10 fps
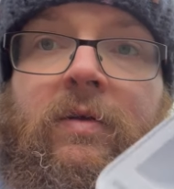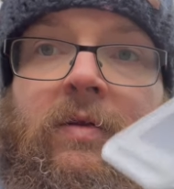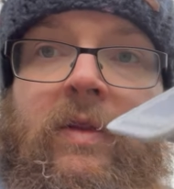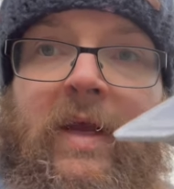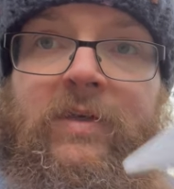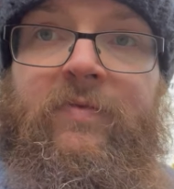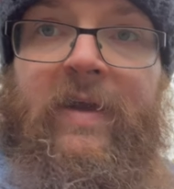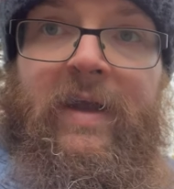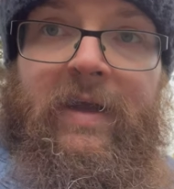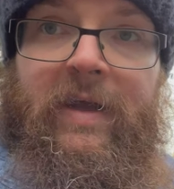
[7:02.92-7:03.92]
the edge of
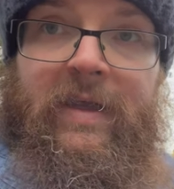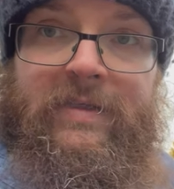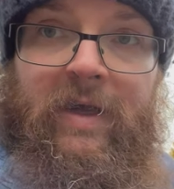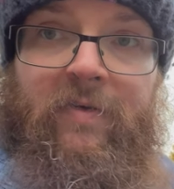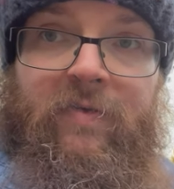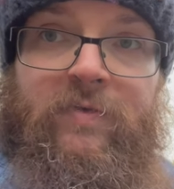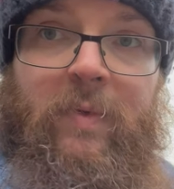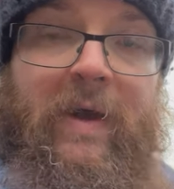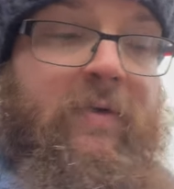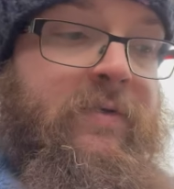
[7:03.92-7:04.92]
it itself as
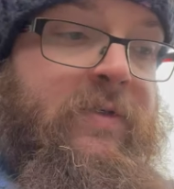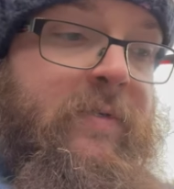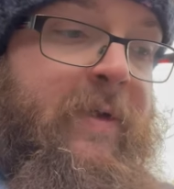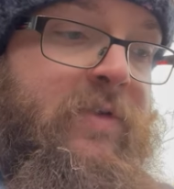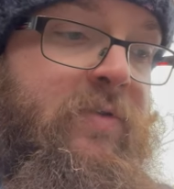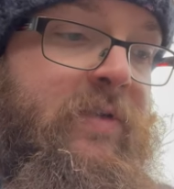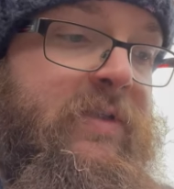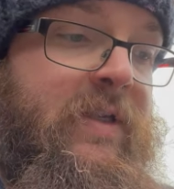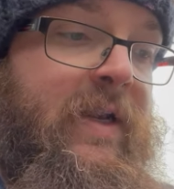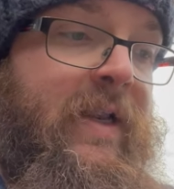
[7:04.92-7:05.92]
well, just to make sure it
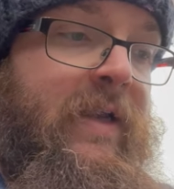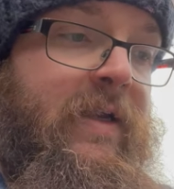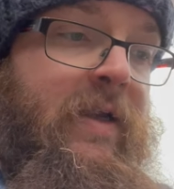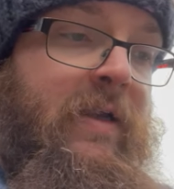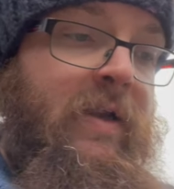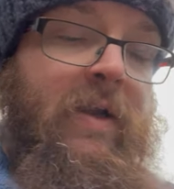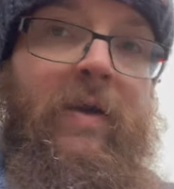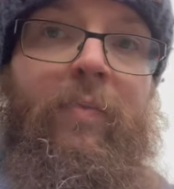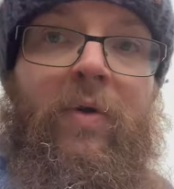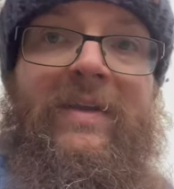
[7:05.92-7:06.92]
doesn't leak. And I'm
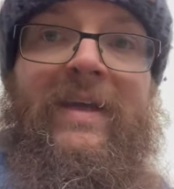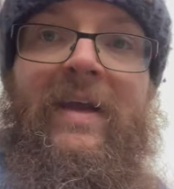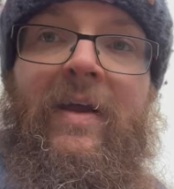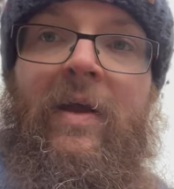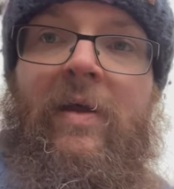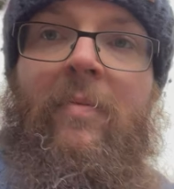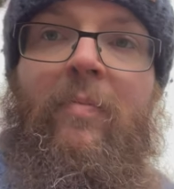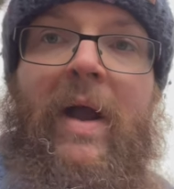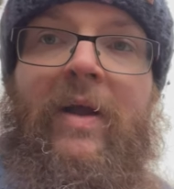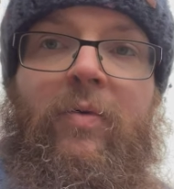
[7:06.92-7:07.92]
going to point it
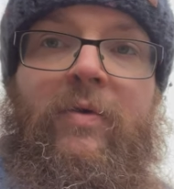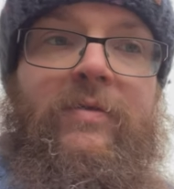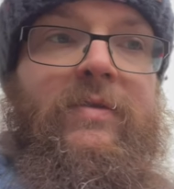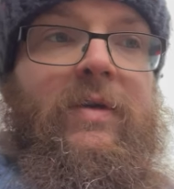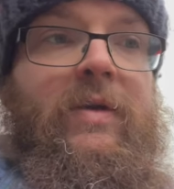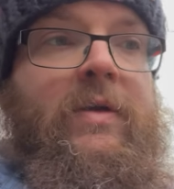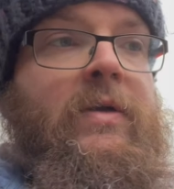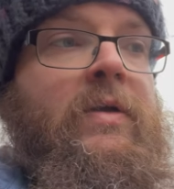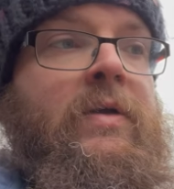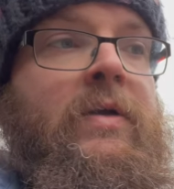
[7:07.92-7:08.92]
backwards
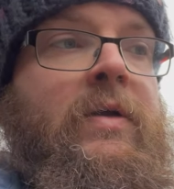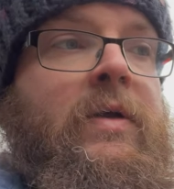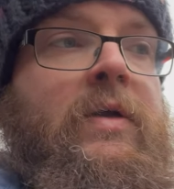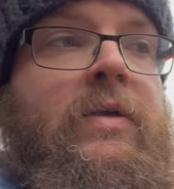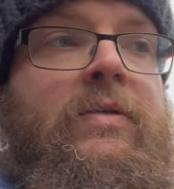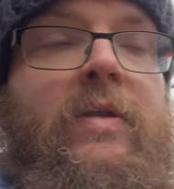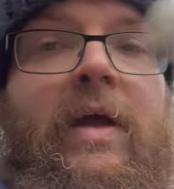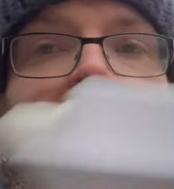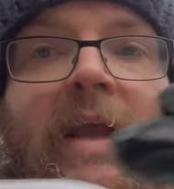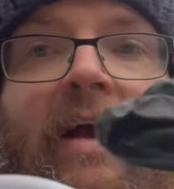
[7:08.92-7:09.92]
so that
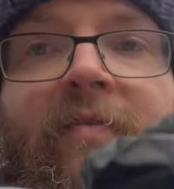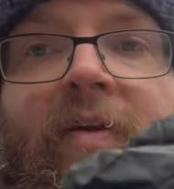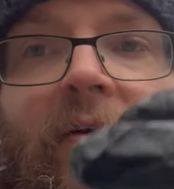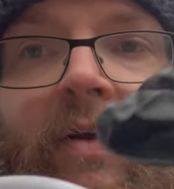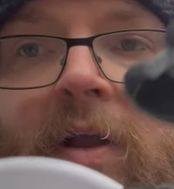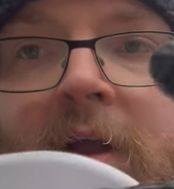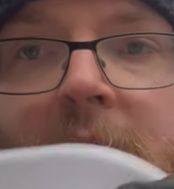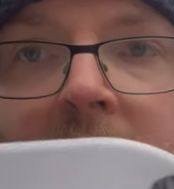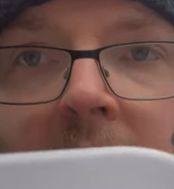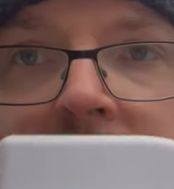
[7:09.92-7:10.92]
any airflow can
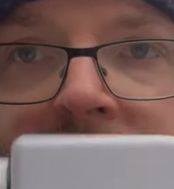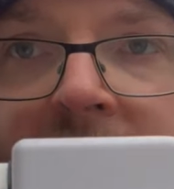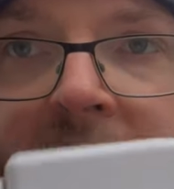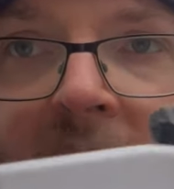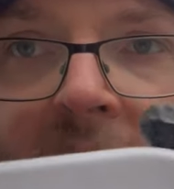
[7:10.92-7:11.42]
go over,